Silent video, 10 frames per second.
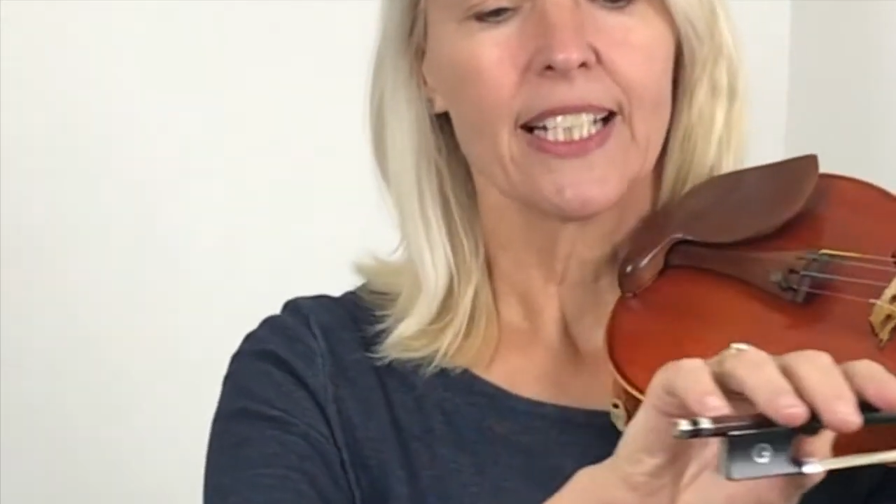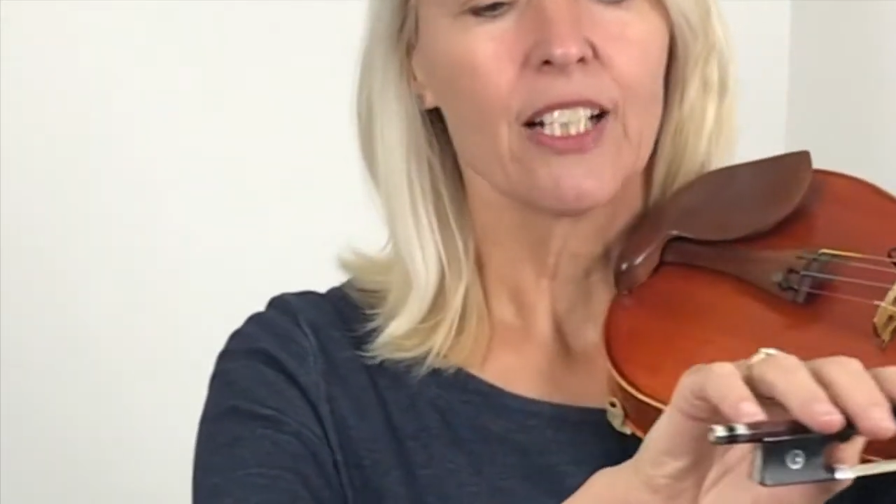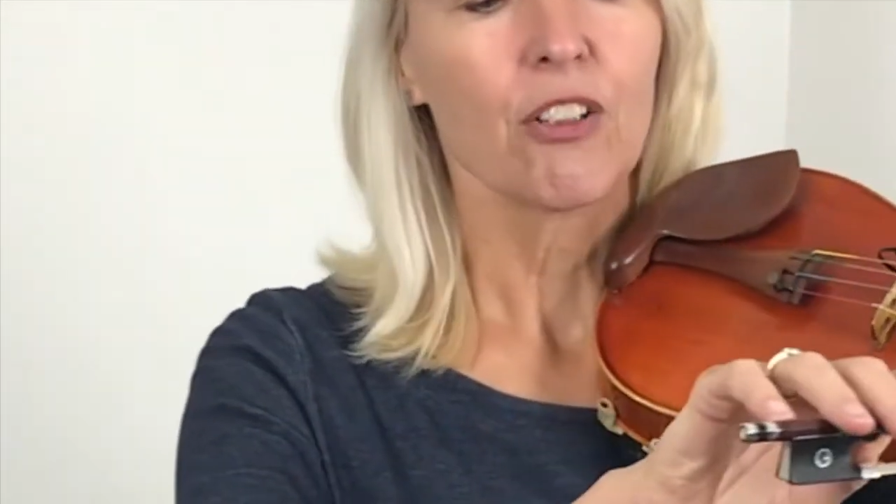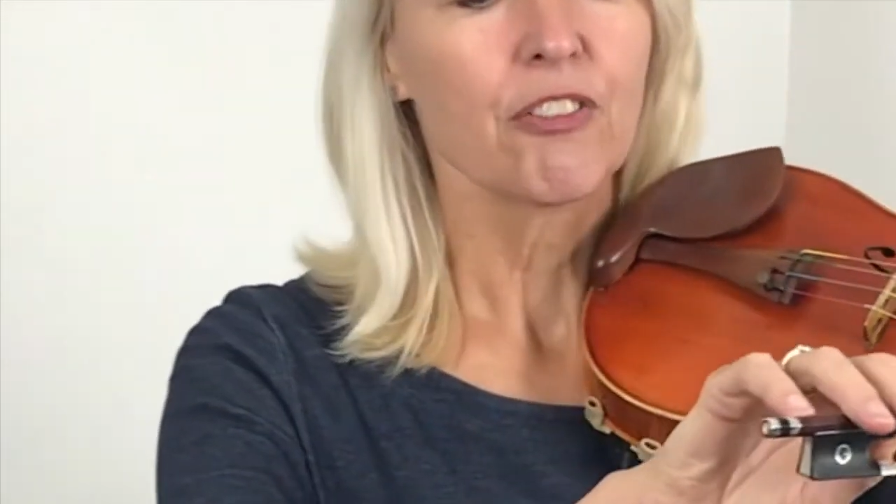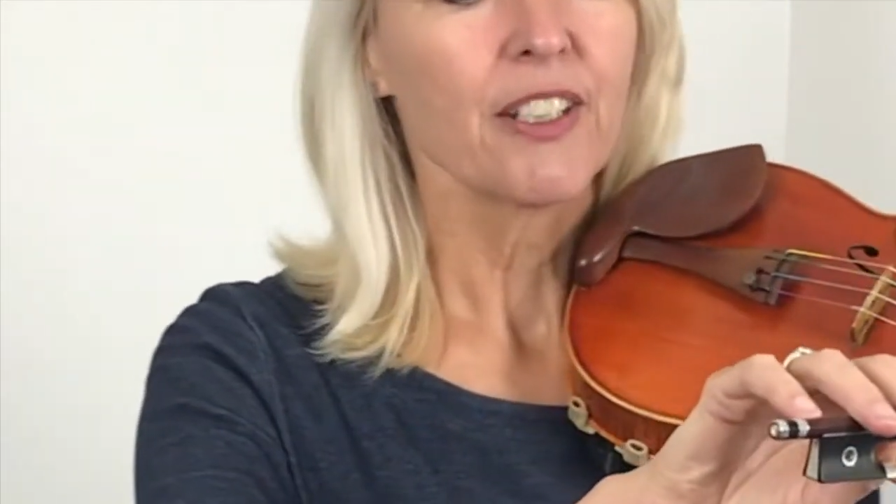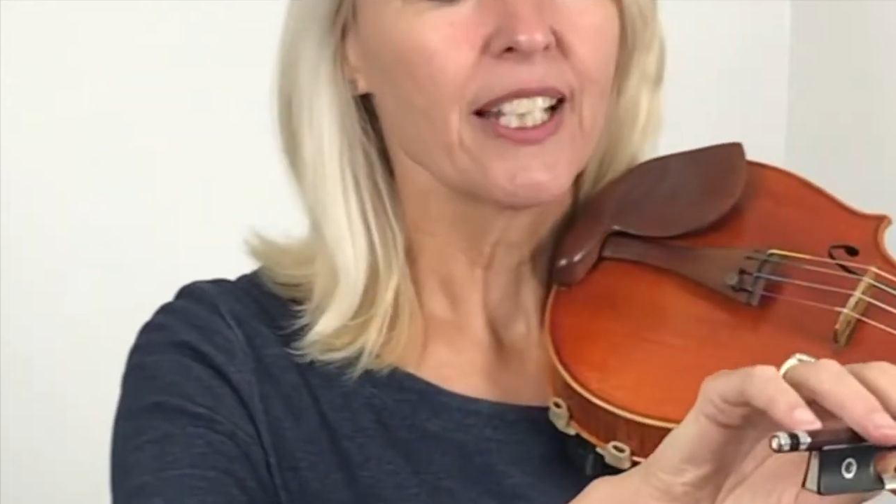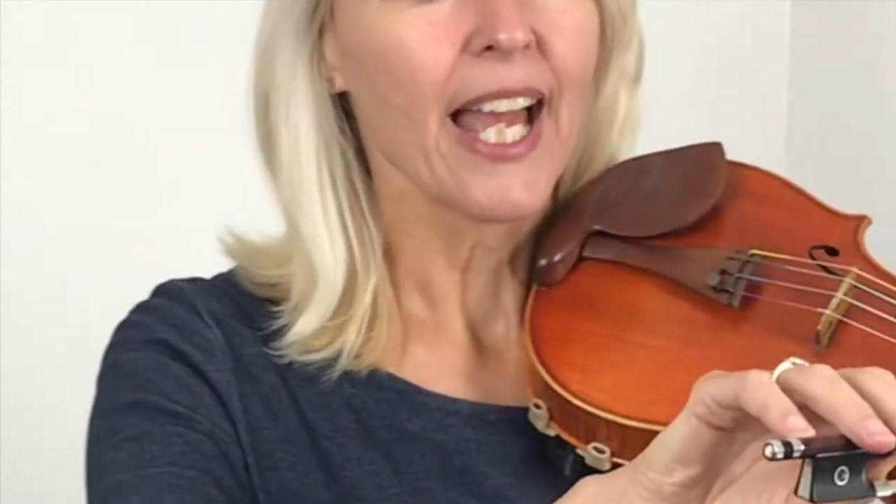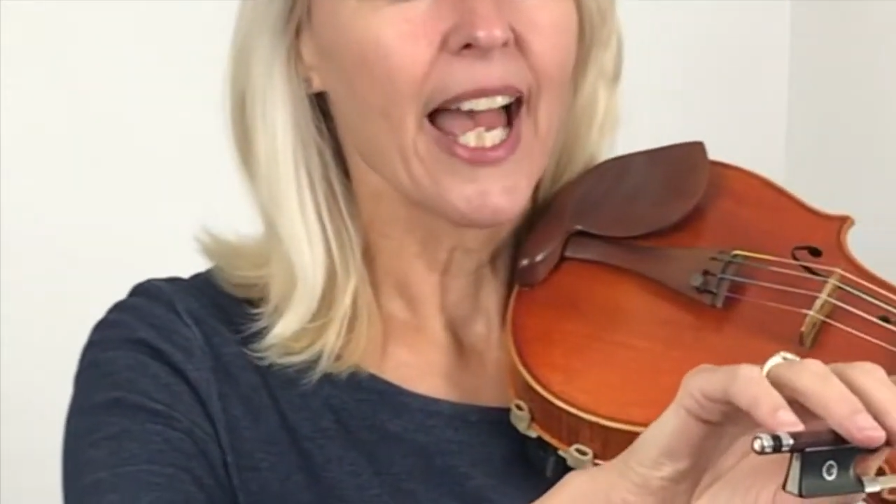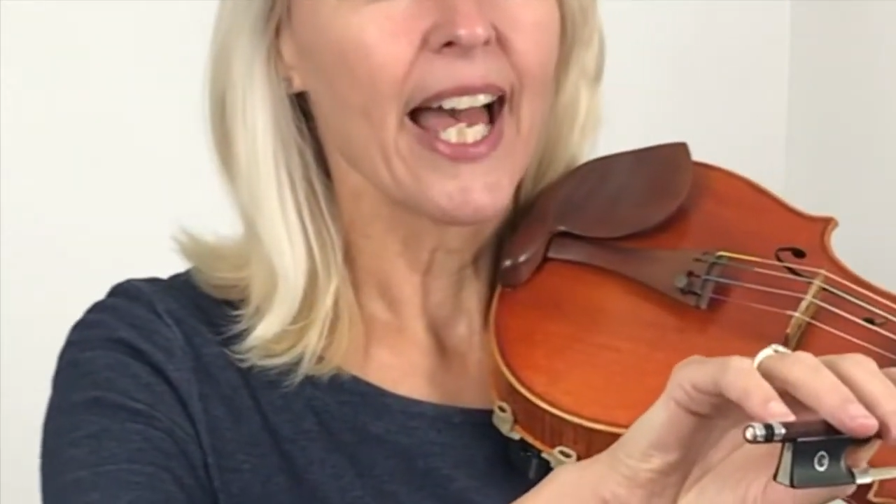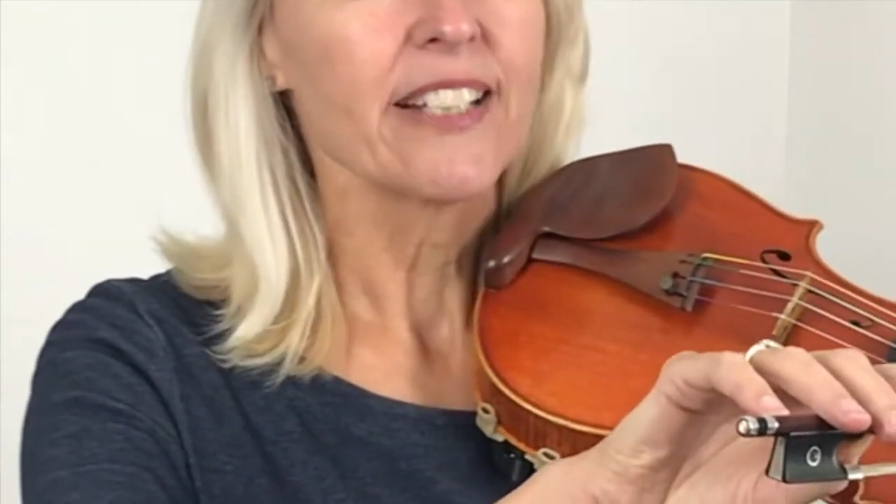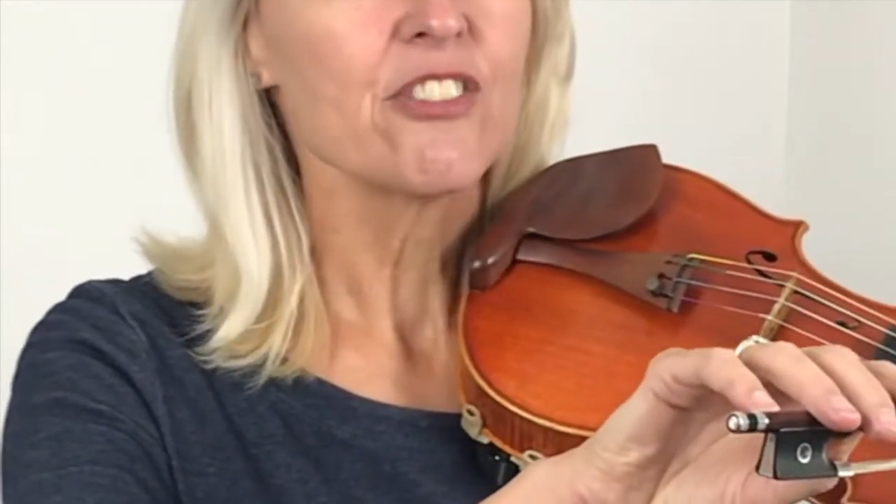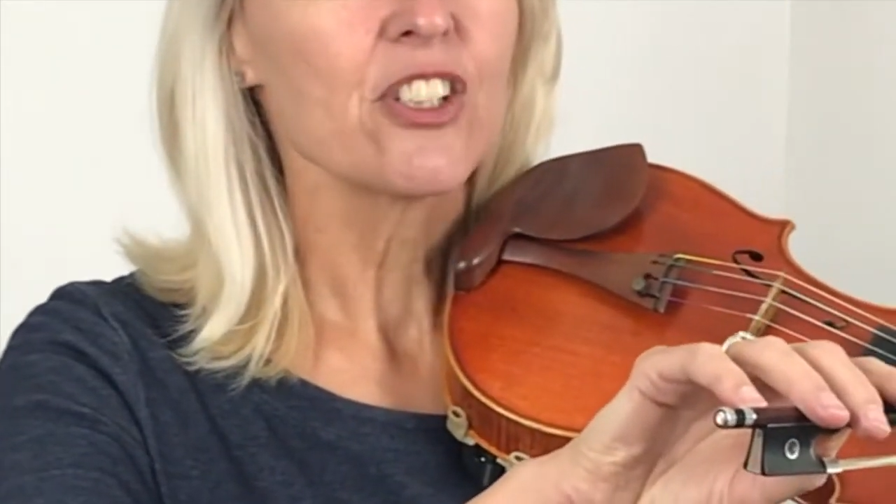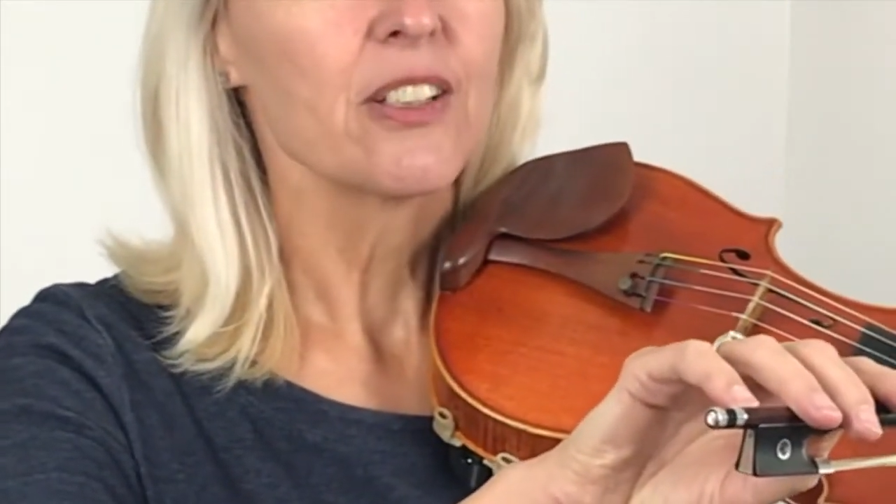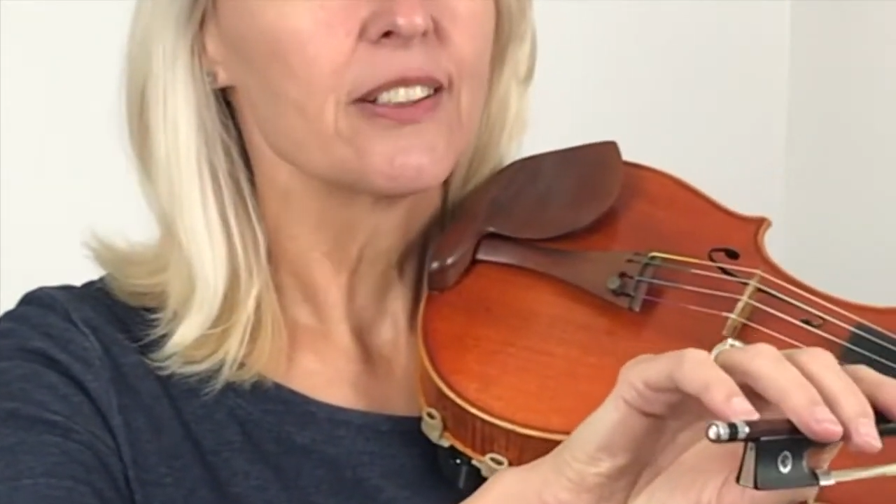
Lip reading: little finger, and